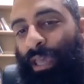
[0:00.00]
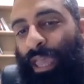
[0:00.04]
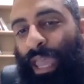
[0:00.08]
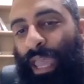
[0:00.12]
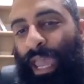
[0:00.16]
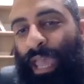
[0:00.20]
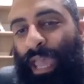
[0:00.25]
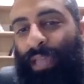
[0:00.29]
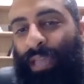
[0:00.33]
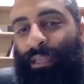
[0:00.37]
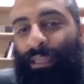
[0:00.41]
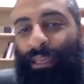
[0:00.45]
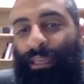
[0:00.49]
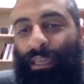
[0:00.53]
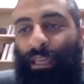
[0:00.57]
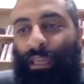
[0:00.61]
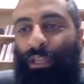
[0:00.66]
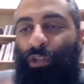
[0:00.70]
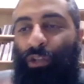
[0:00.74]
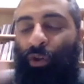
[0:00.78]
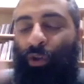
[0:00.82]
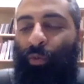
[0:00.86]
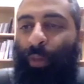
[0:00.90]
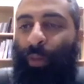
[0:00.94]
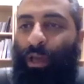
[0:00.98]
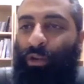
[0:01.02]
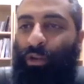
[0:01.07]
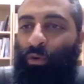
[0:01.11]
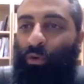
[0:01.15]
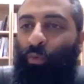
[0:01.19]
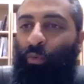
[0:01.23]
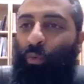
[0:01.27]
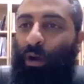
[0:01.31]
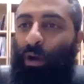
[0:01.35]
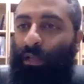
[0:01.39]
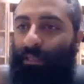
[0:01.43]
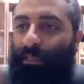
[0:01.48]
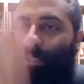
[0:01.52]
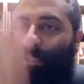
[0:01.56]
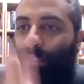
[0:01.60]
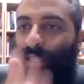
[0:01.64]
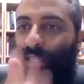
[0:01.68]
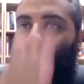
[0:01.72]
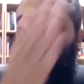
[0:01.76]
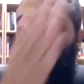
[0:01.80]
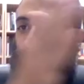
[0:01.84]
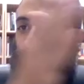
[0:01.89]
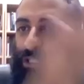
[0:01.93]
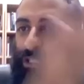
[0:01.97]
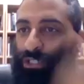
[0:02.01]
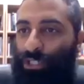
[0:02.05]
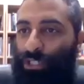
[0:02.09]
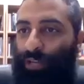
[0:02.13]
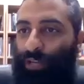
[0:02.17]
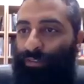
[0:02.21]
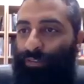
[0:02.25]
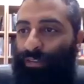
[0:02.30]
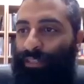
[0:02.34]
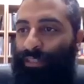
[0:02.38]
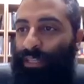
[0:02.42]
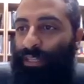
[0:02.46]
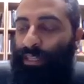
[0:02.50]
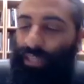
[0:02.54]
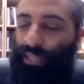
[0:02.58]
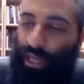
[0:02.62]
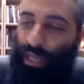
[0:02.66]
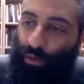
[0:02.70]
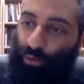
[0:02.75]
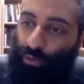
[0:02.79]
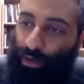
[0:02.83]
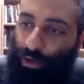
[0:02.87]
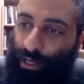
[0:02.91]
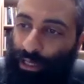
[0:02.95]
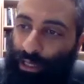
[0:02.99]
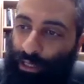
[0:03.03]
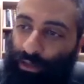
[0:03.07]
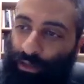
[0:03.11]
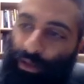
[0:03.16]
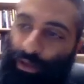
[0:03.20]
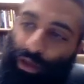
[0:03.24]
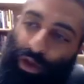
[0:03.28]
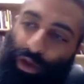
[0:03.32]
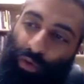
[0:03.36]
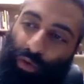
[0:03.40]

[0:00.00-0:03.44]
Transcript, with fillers: And no matter what stage of sin that we're in,